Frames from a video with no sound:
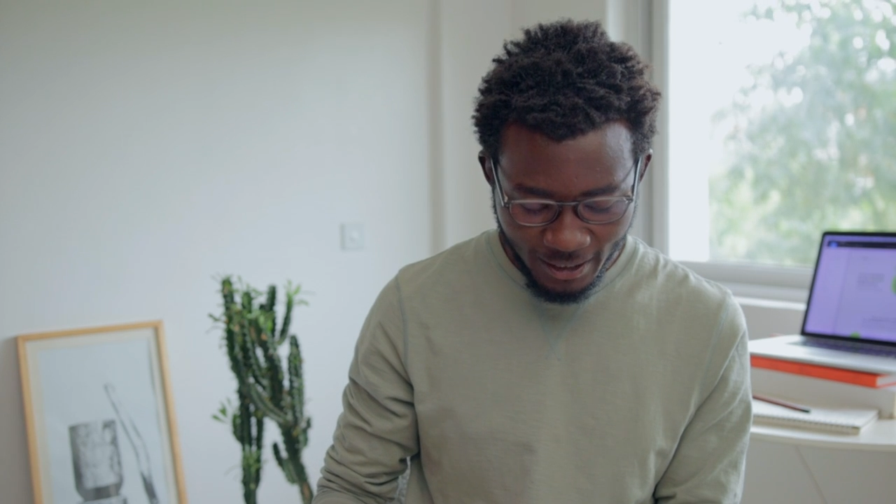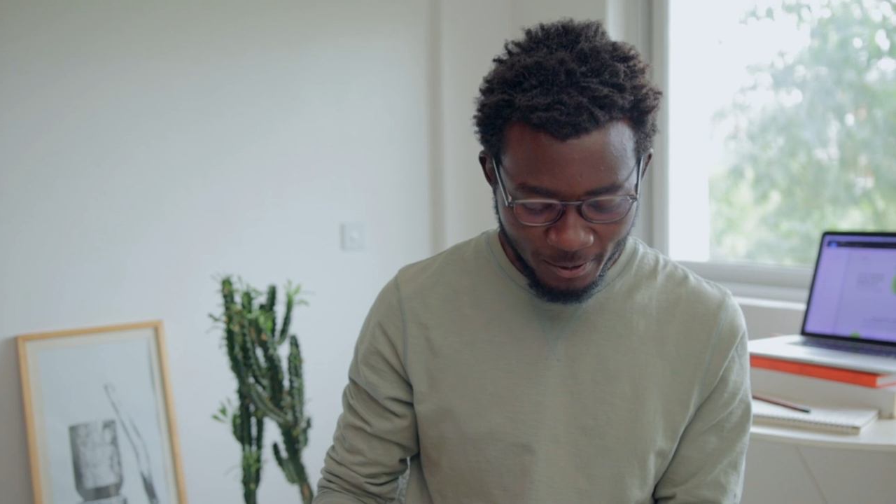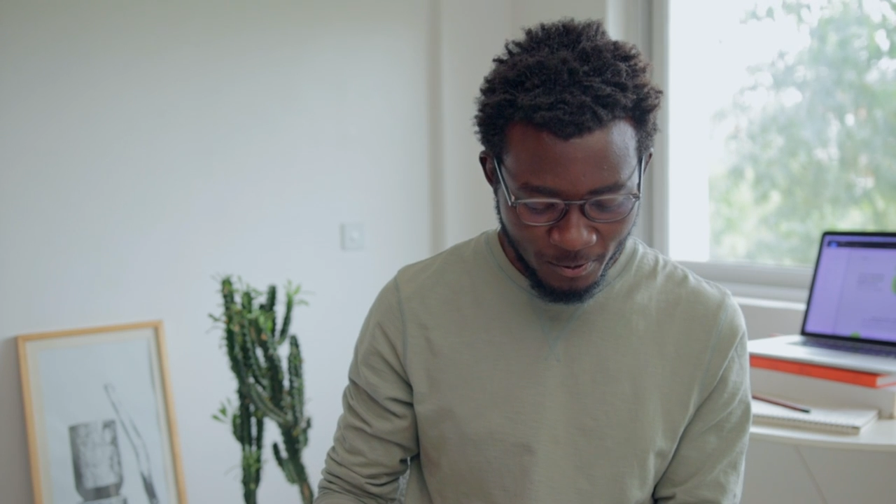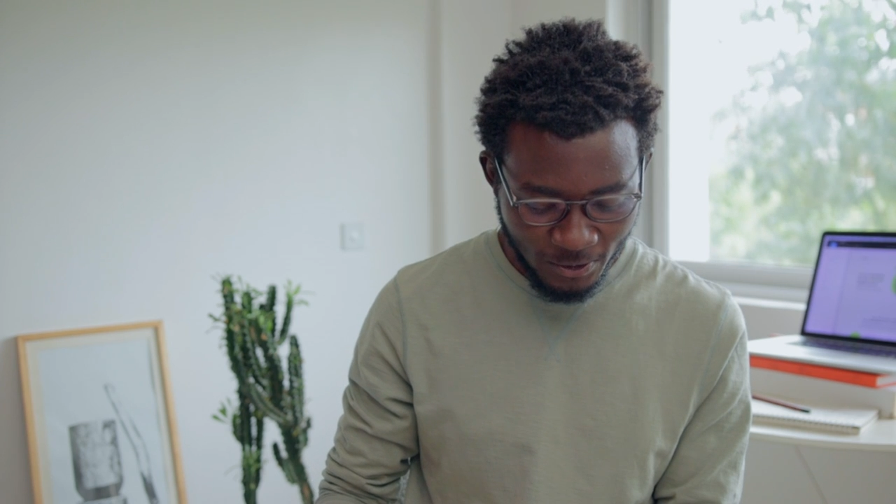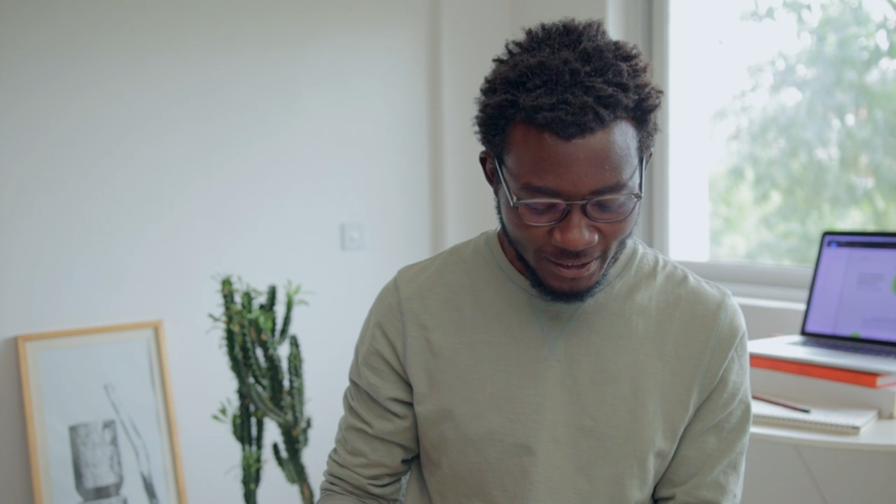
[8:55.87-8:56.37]
I
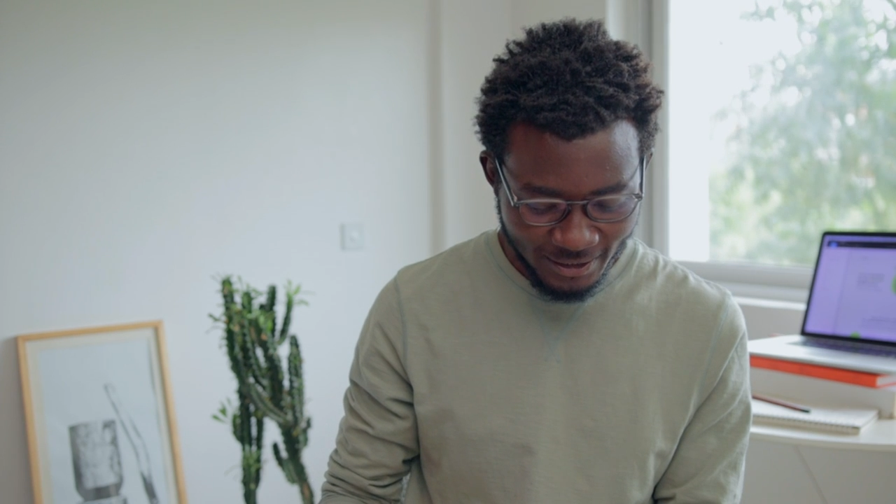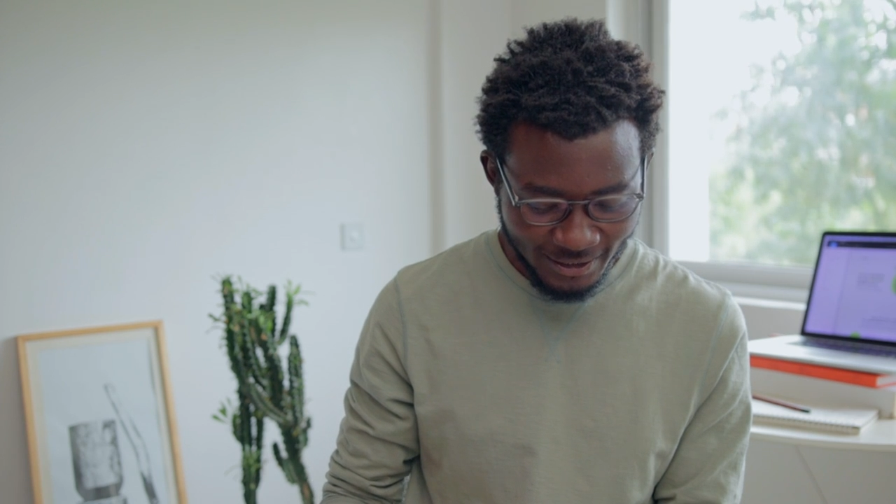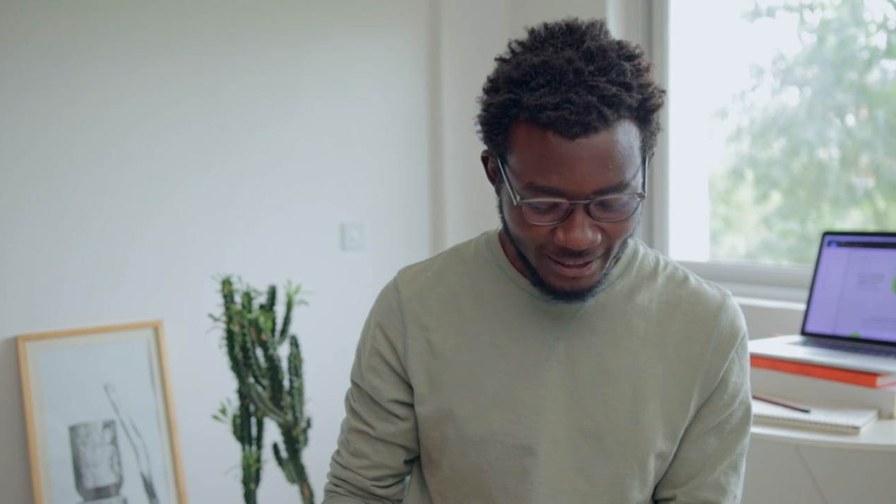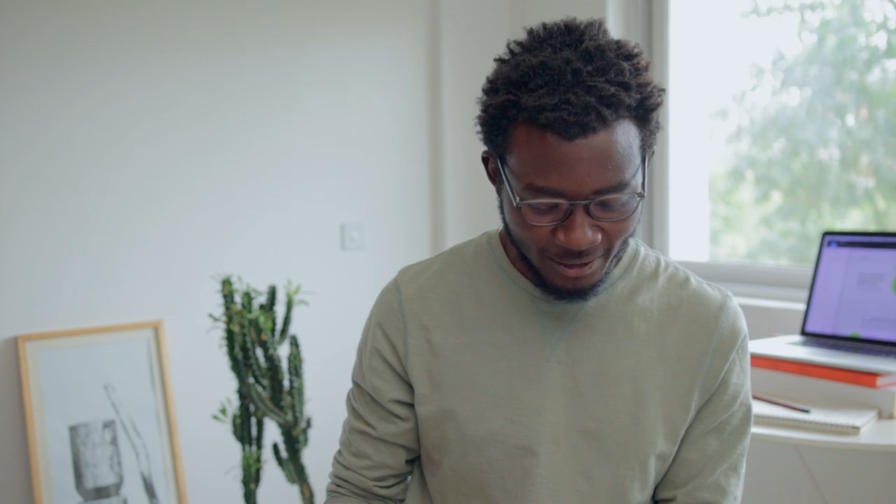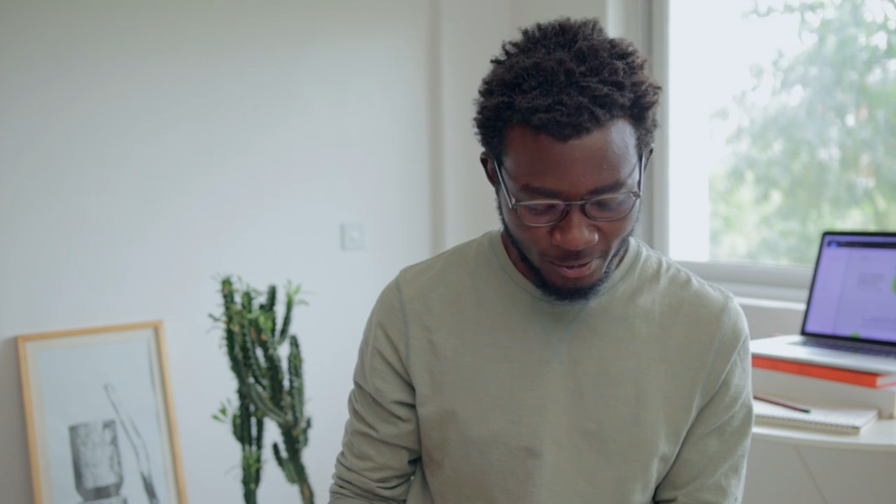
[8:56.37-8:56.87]
don't know why these
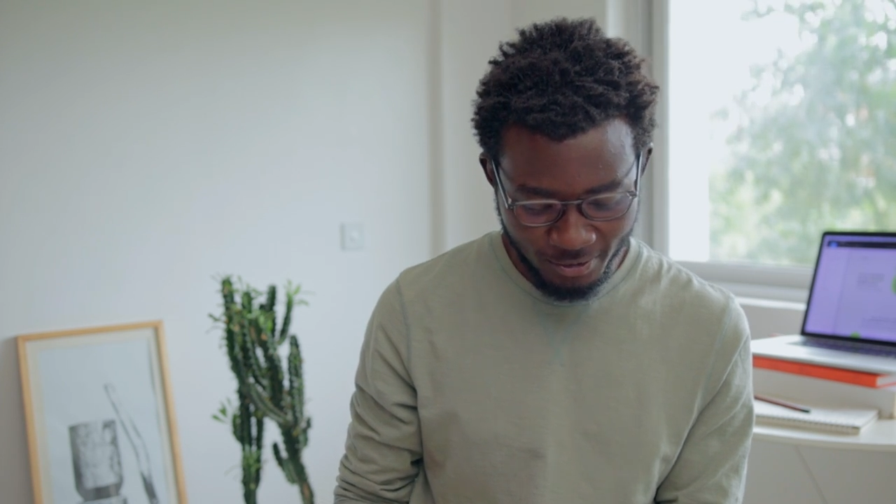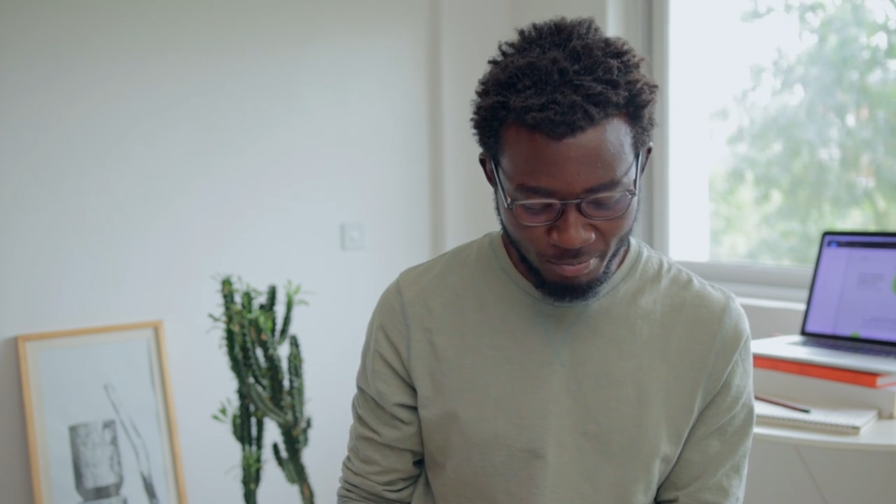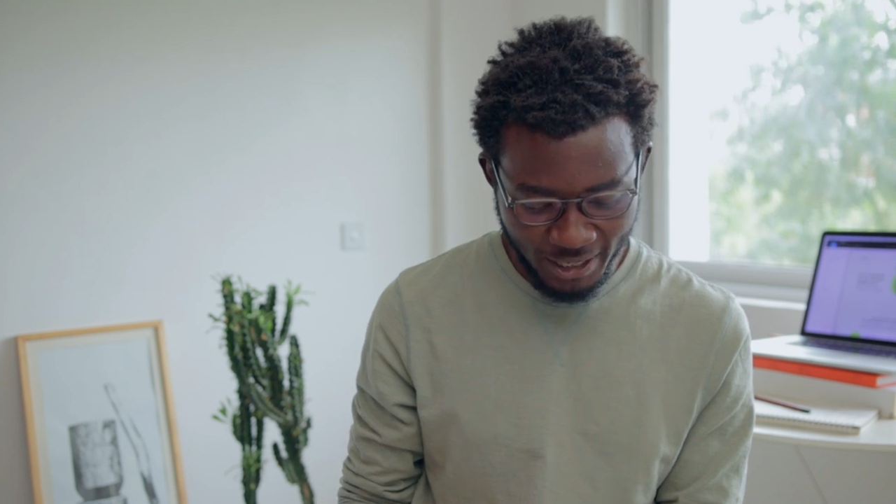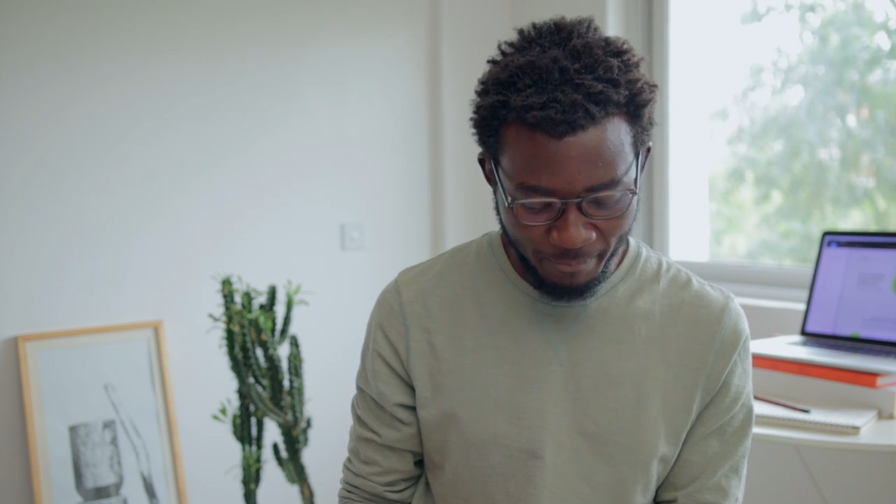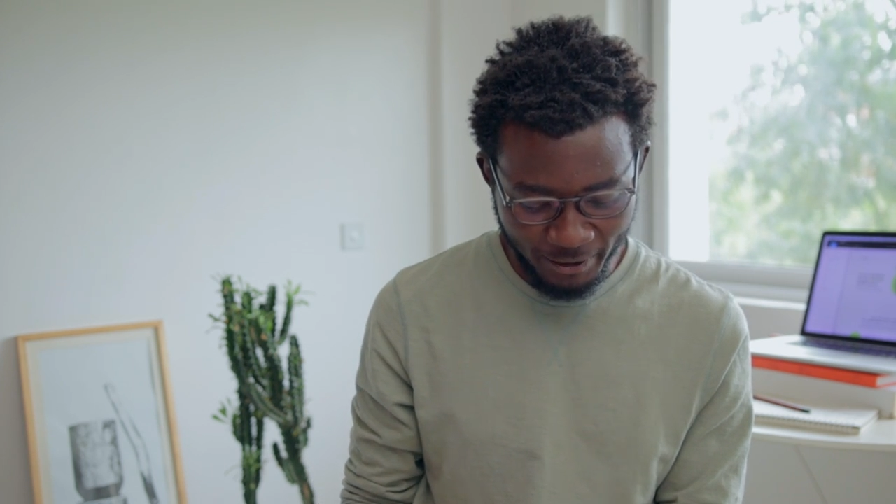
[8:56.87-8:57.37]
guys don't
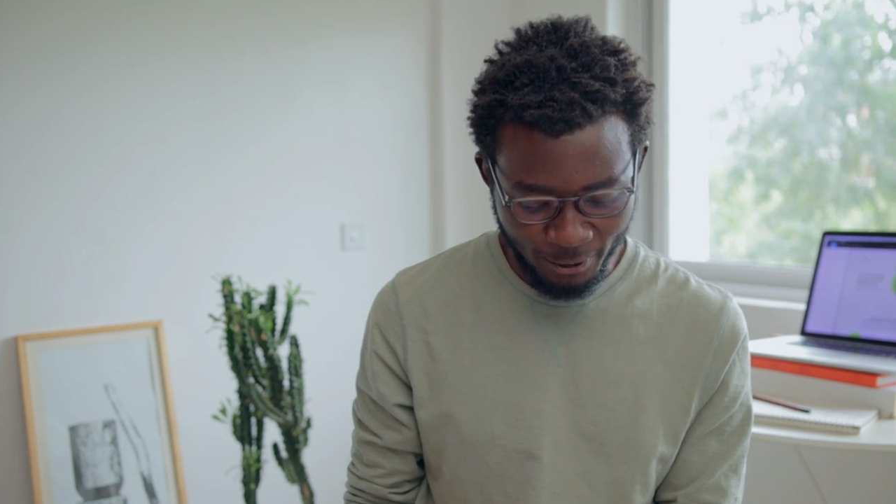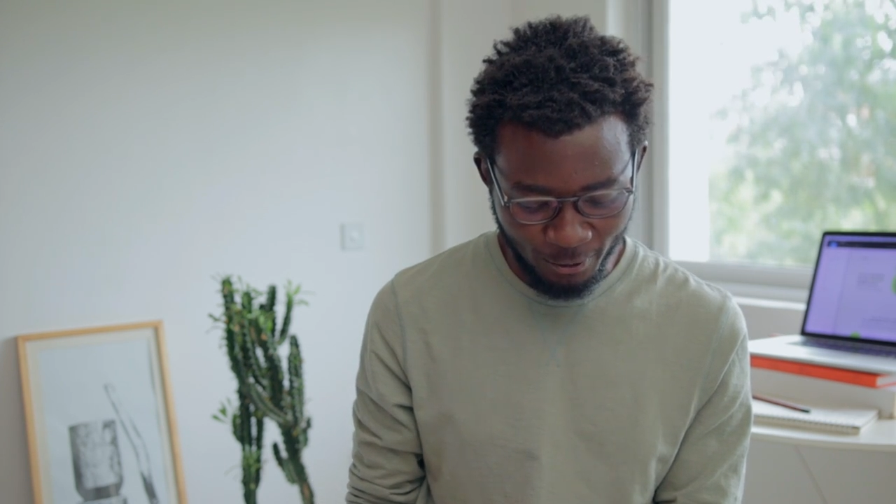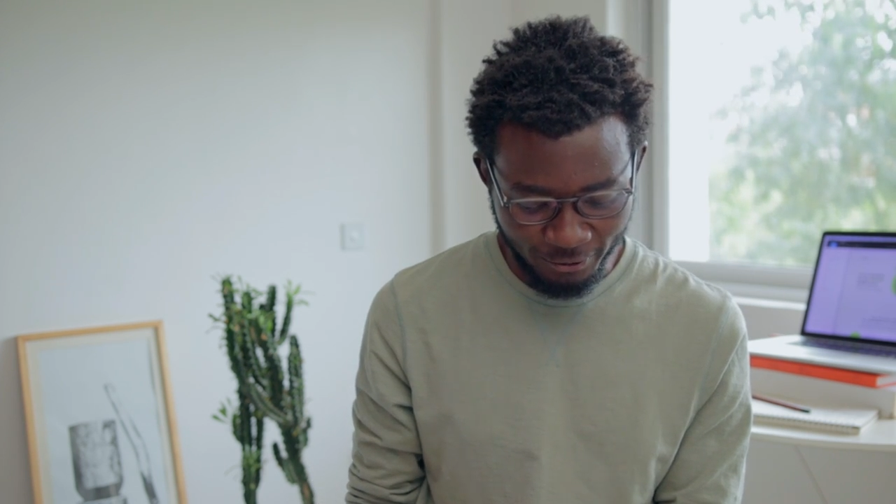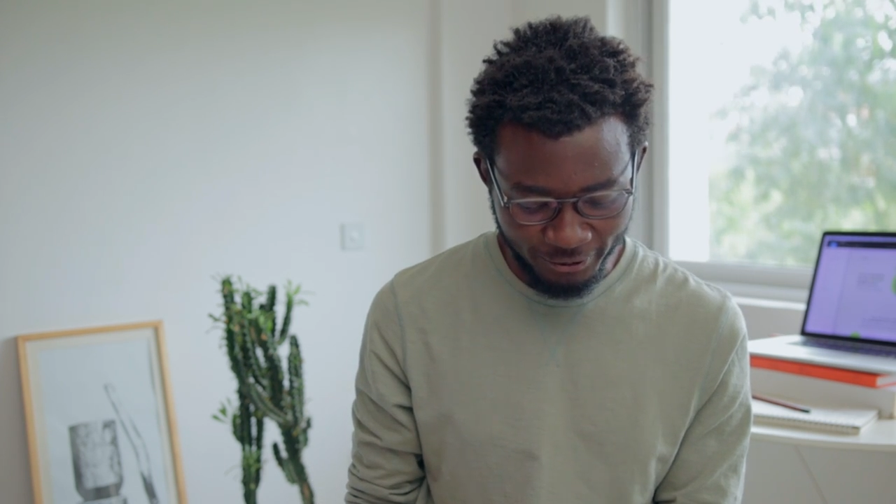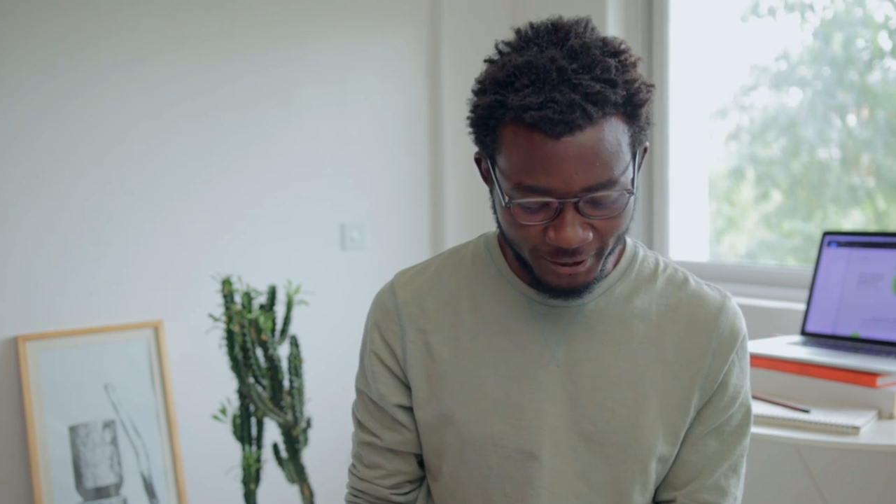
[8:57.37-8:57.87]
buy me
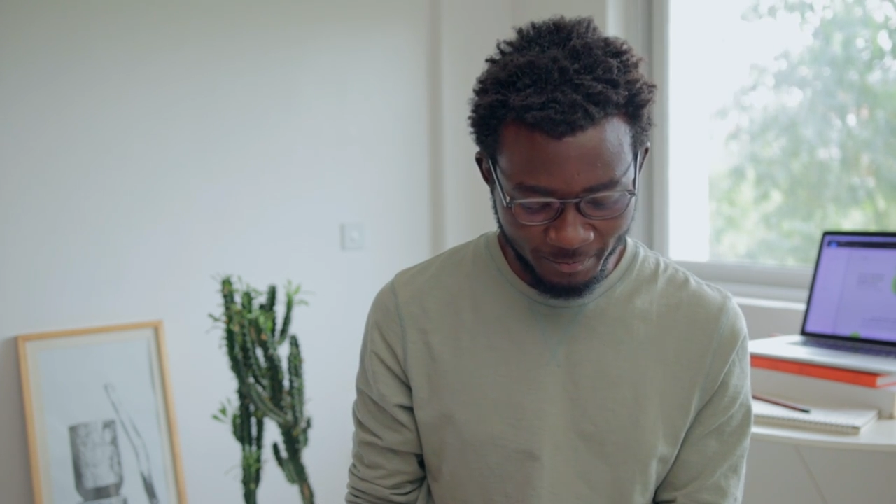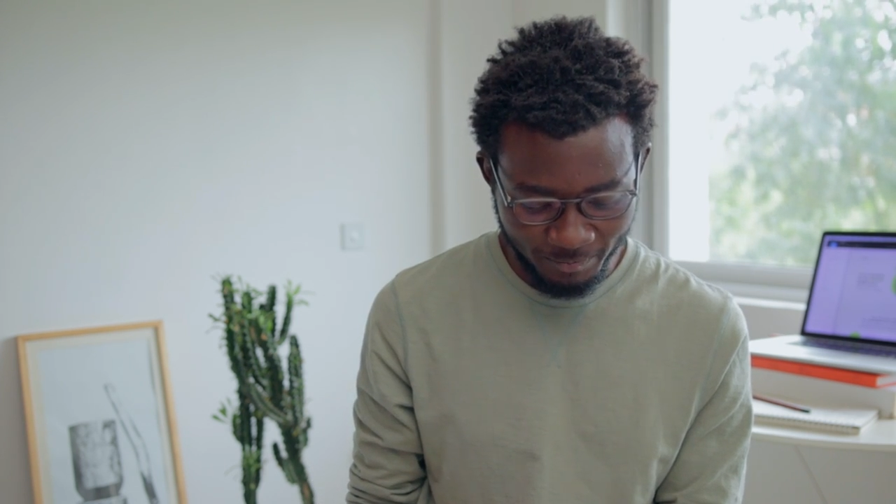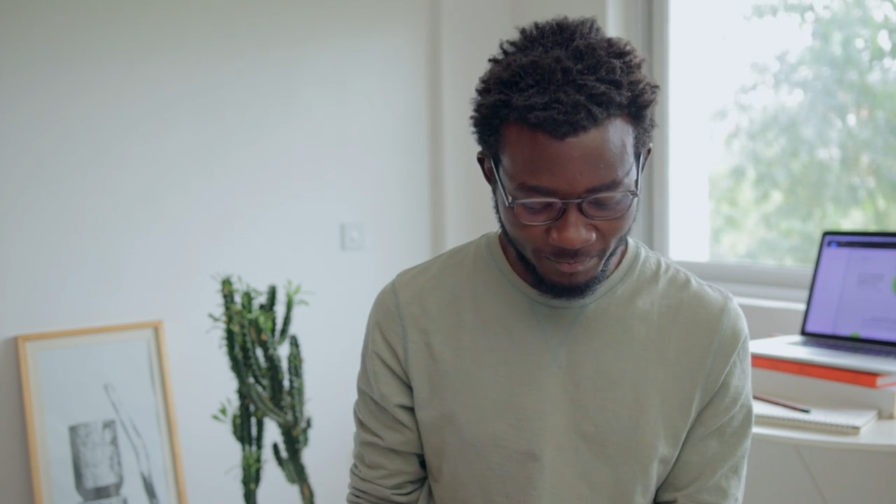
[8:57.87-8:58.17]
coffee.